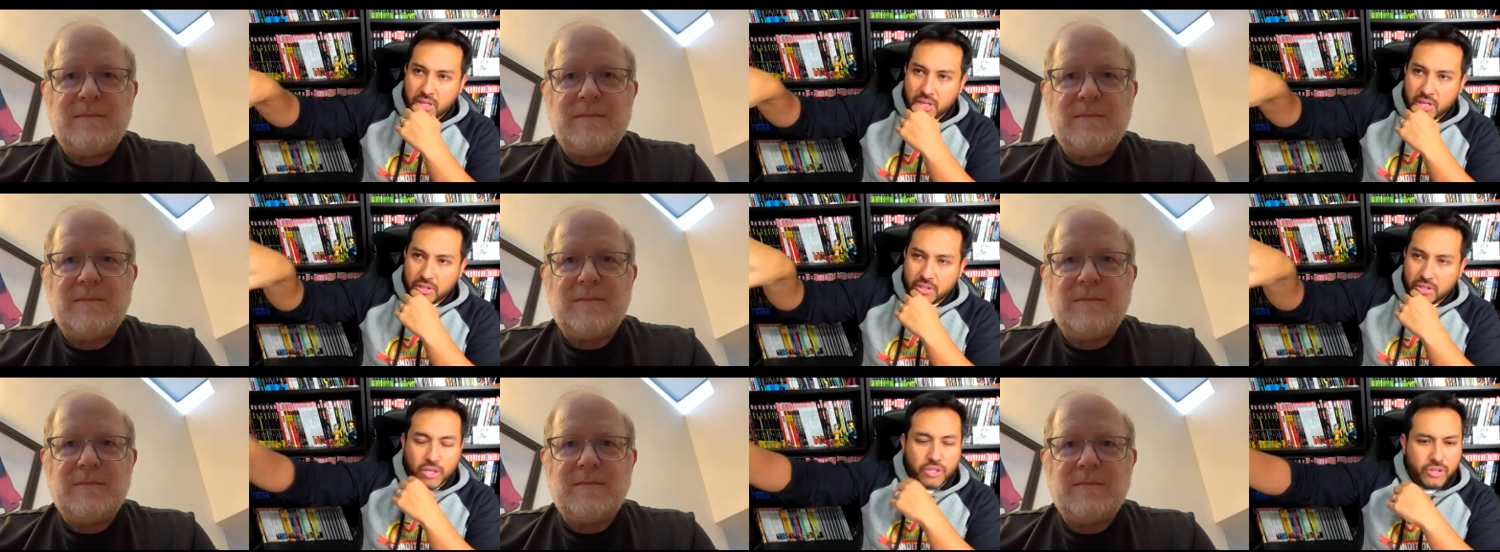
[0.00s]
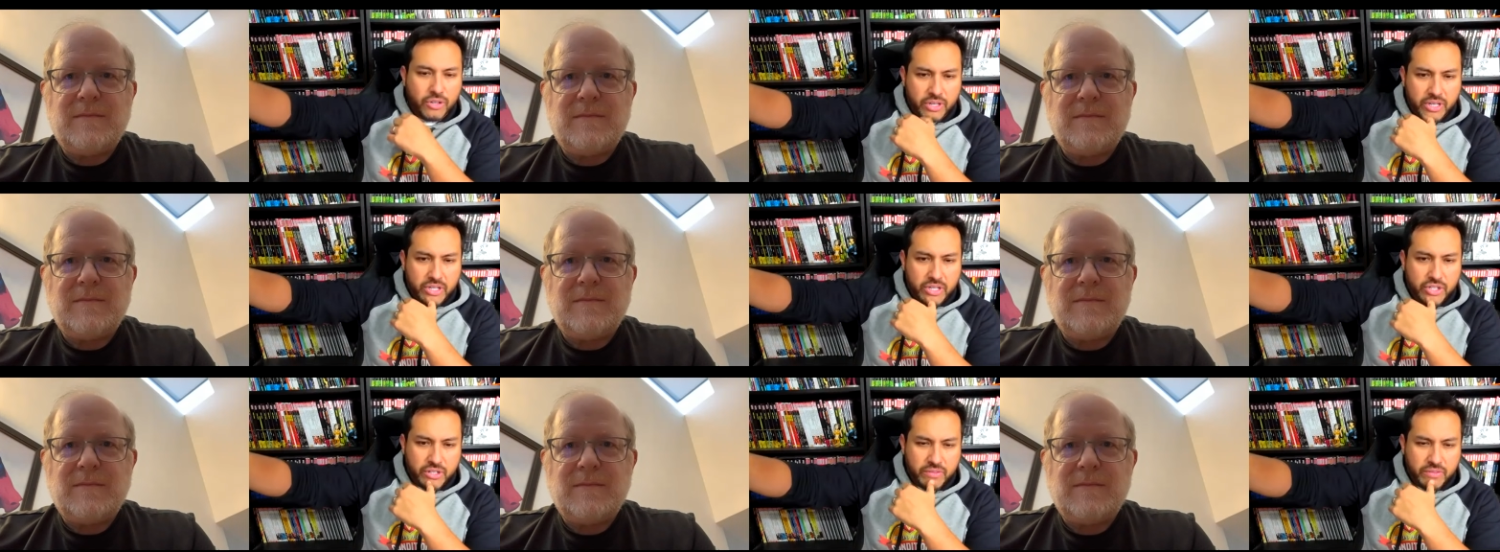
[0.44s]
Speaker 1: the other
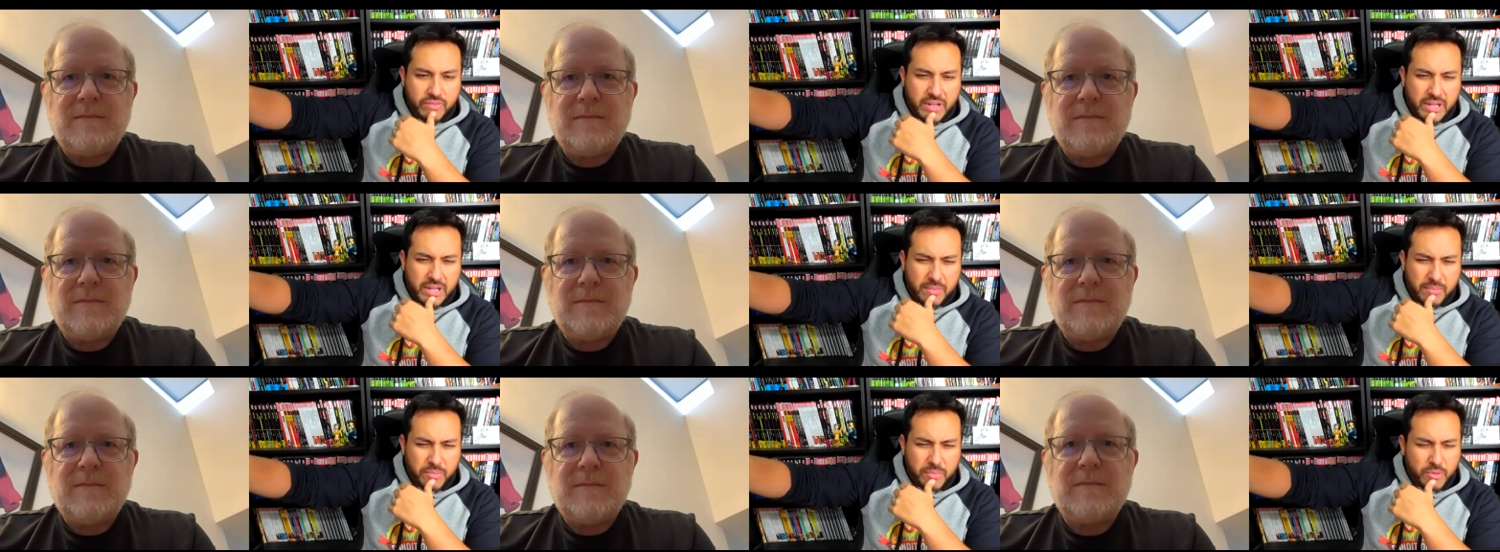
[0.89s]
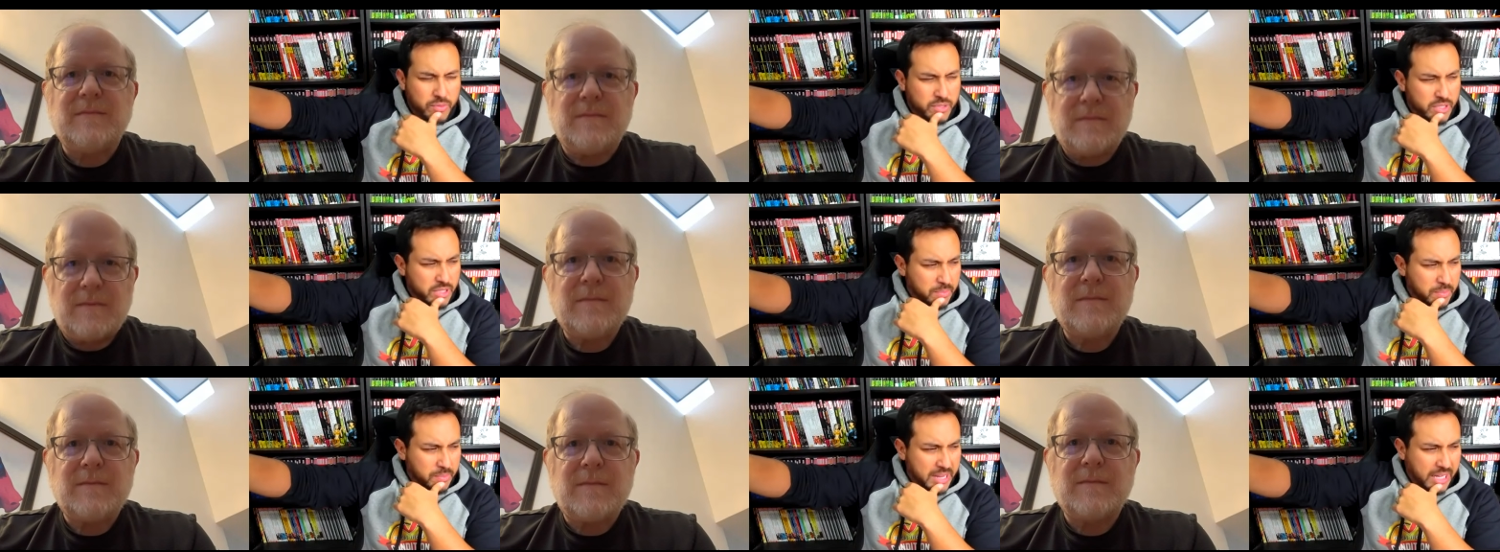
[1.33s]
edition of uh, what was it,
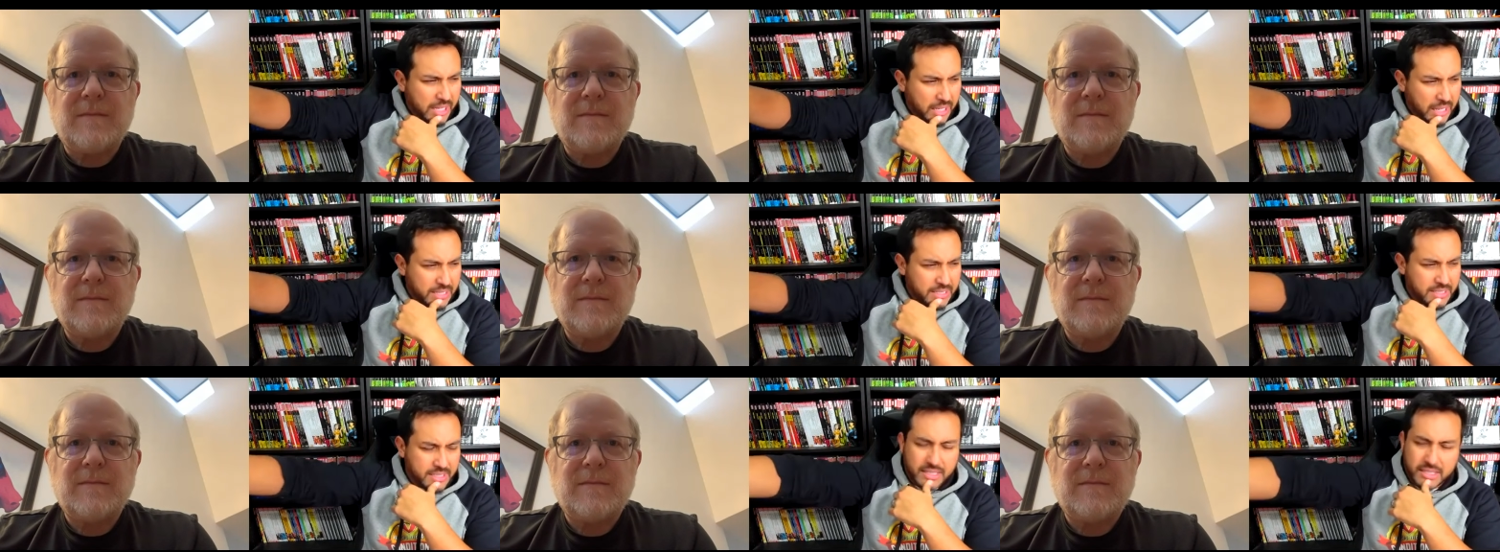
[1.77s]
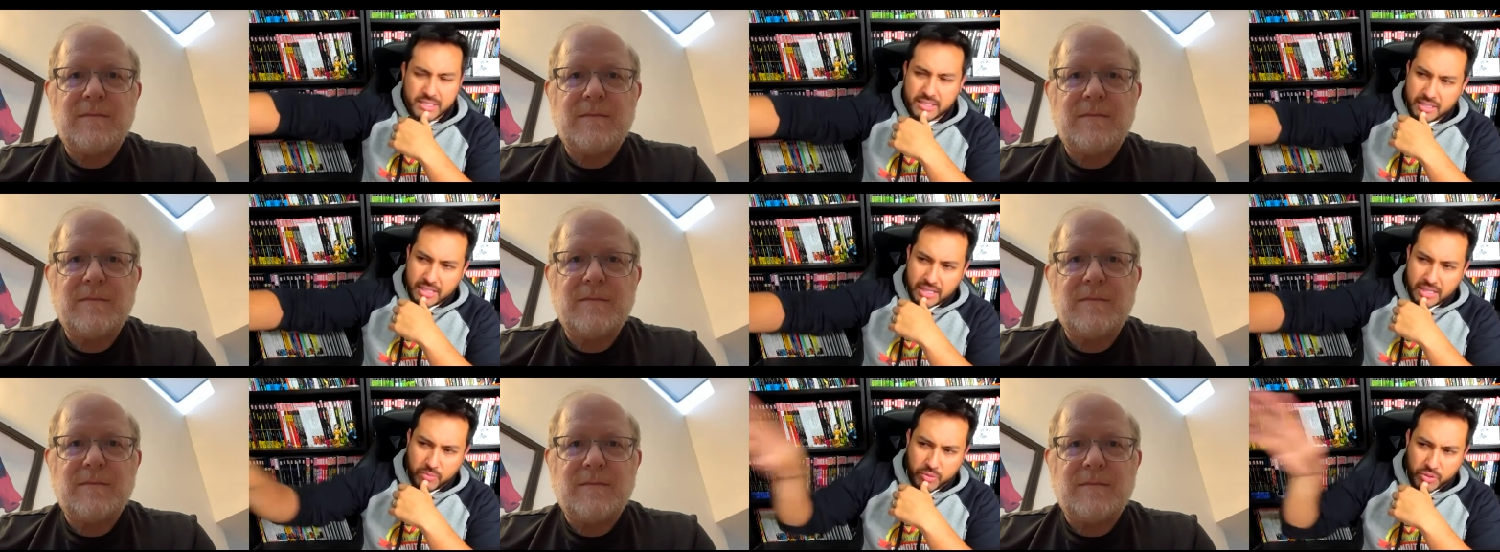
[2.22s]
the Megalex that
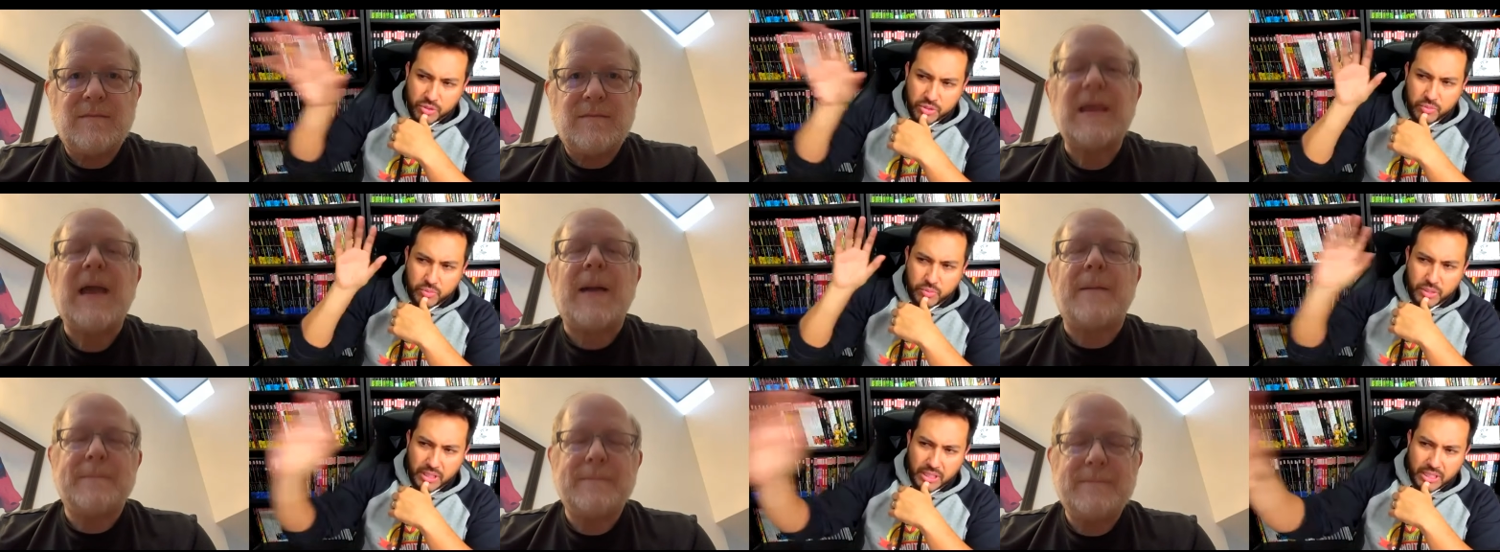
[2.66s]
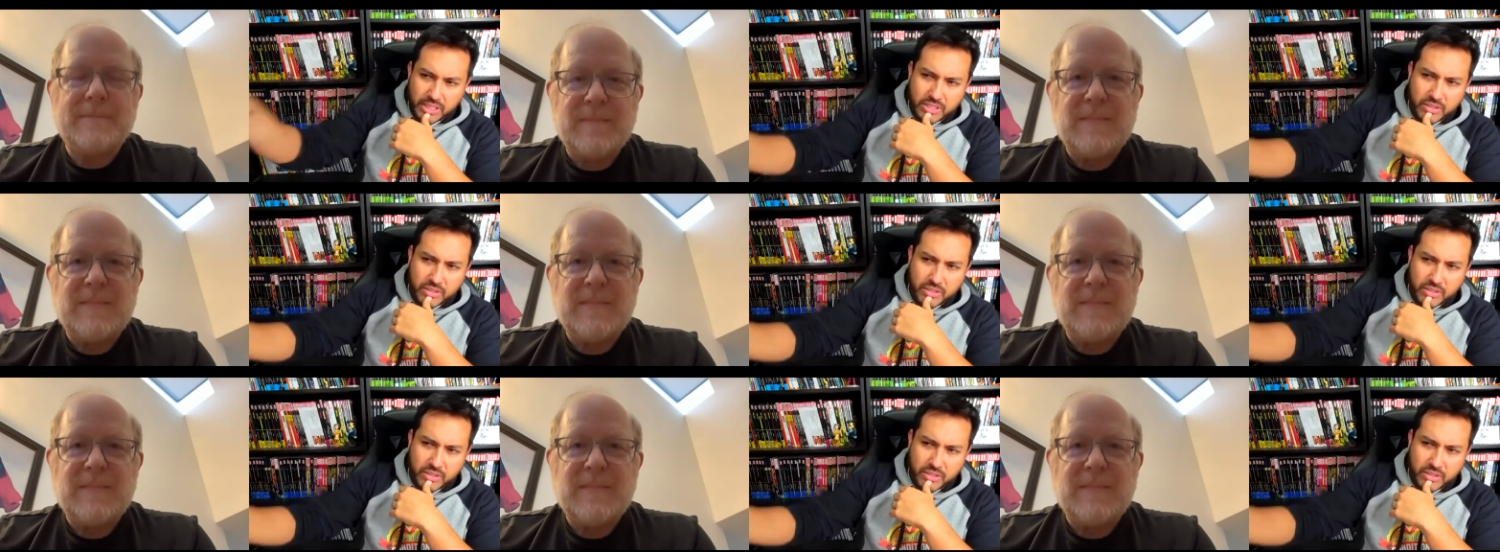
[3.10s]
that was yeah.